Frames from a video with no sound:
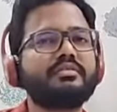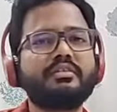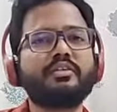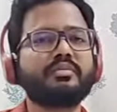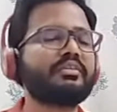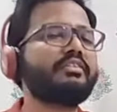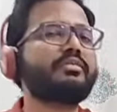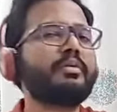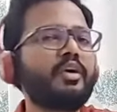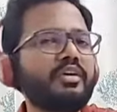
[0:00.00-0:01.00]
syndrome
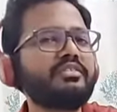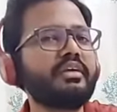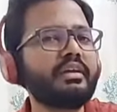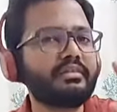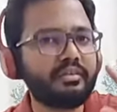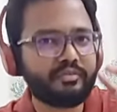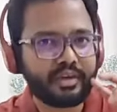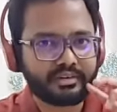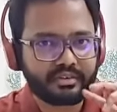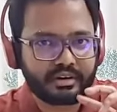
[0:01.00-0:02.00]
just because there is
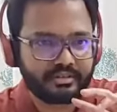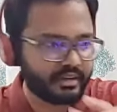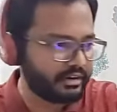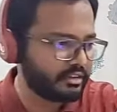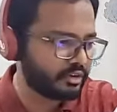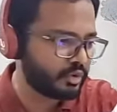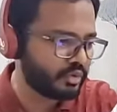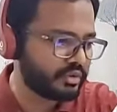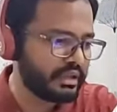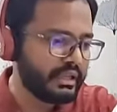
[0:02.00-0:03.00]
infection inside the tooth